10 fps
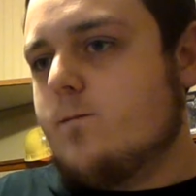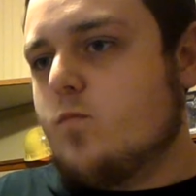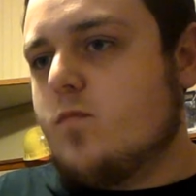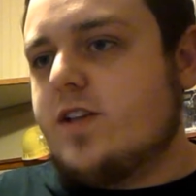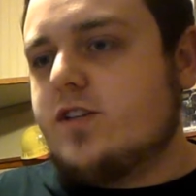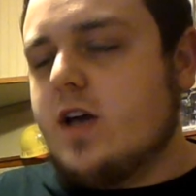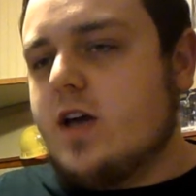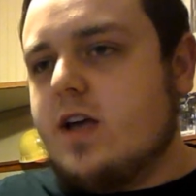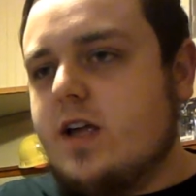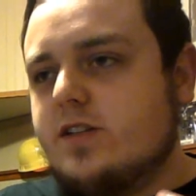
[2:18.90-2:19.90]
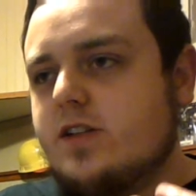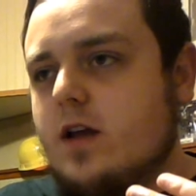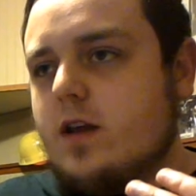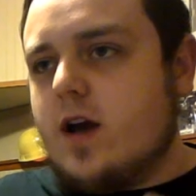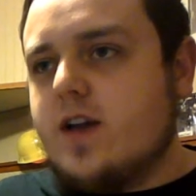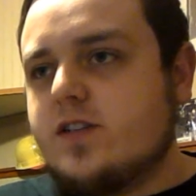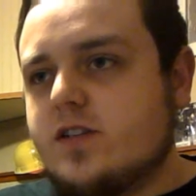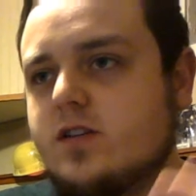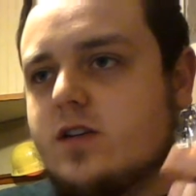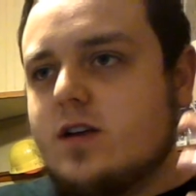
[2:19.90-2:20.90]
Which is a
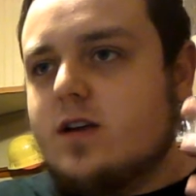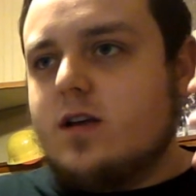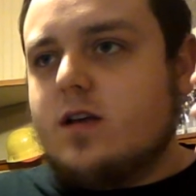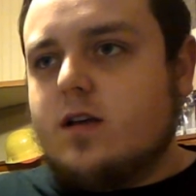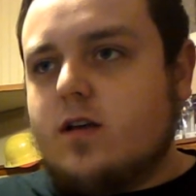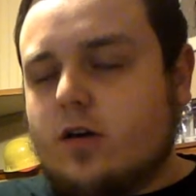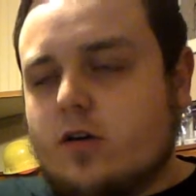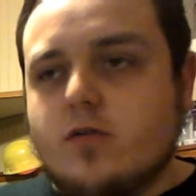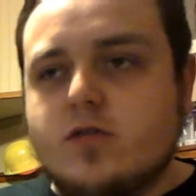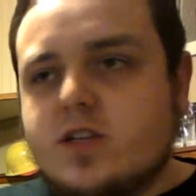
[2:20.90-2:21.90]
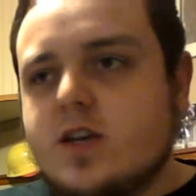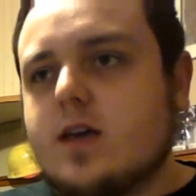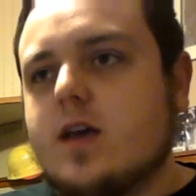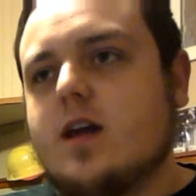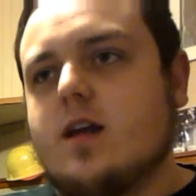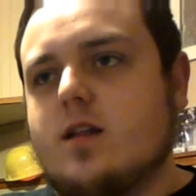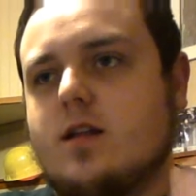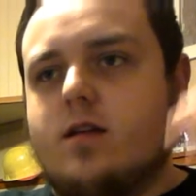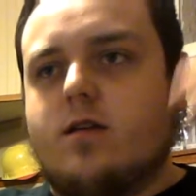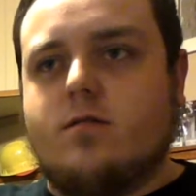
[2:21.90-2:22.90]
nice acoustic
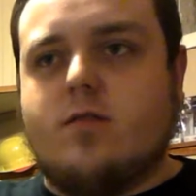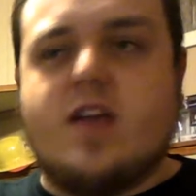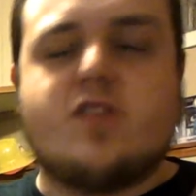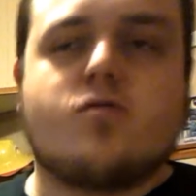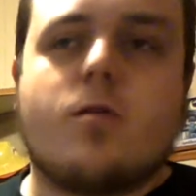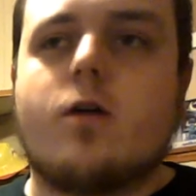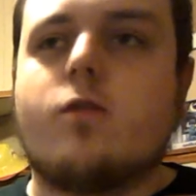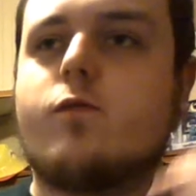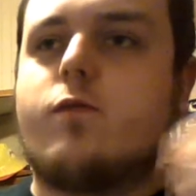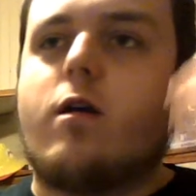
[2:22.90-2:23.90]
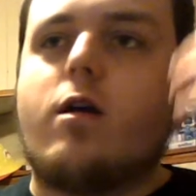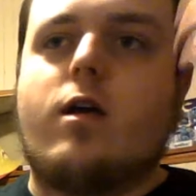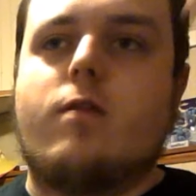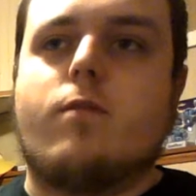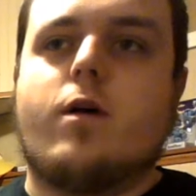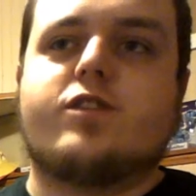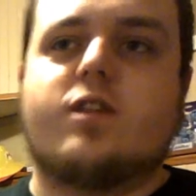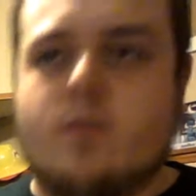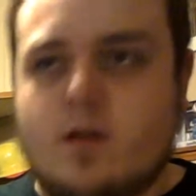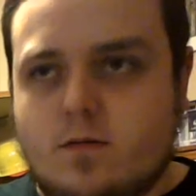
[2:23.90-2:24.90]
intro, very much
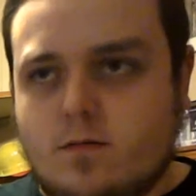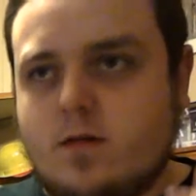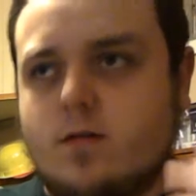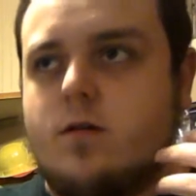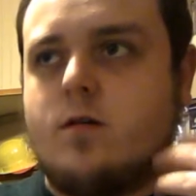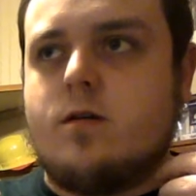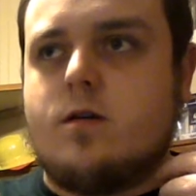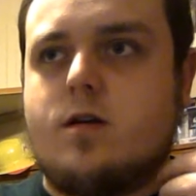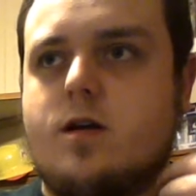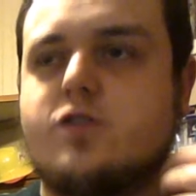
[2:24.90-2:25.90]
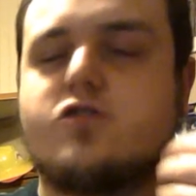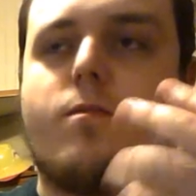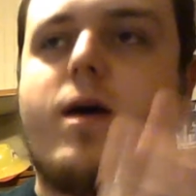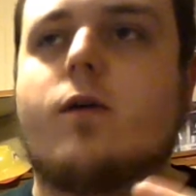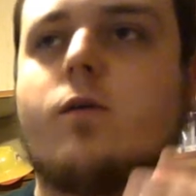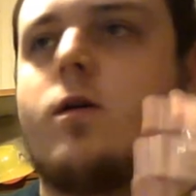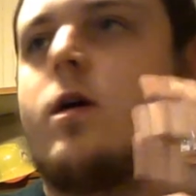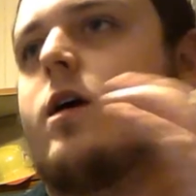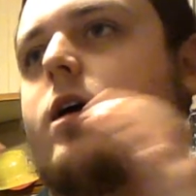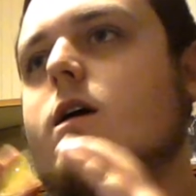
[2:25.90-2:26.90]
instrumental.
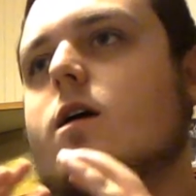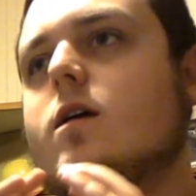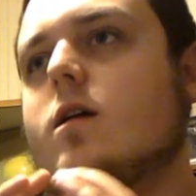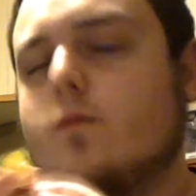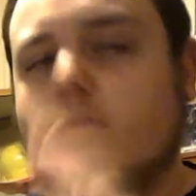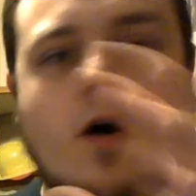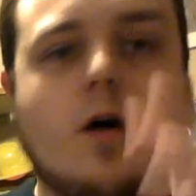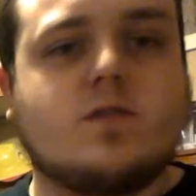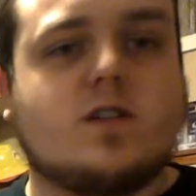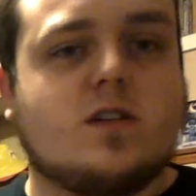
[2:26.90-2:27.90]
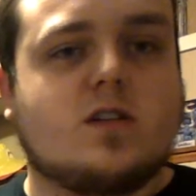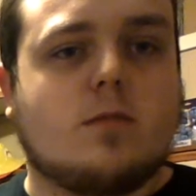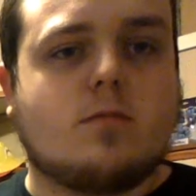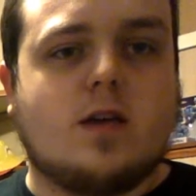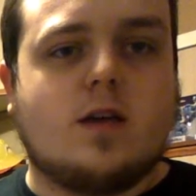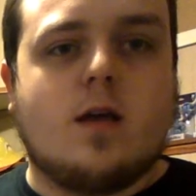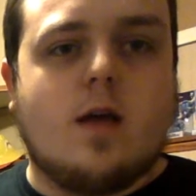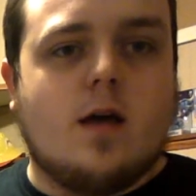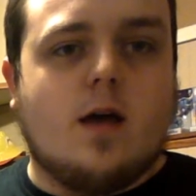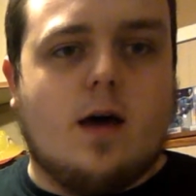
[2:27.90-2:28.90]
It evolves into something
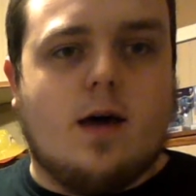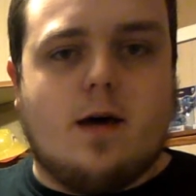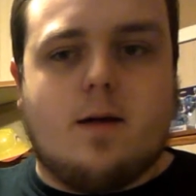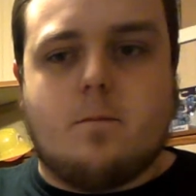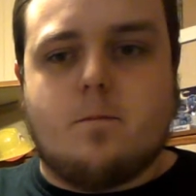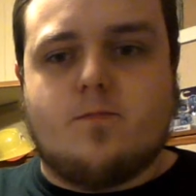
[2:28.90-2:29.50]
a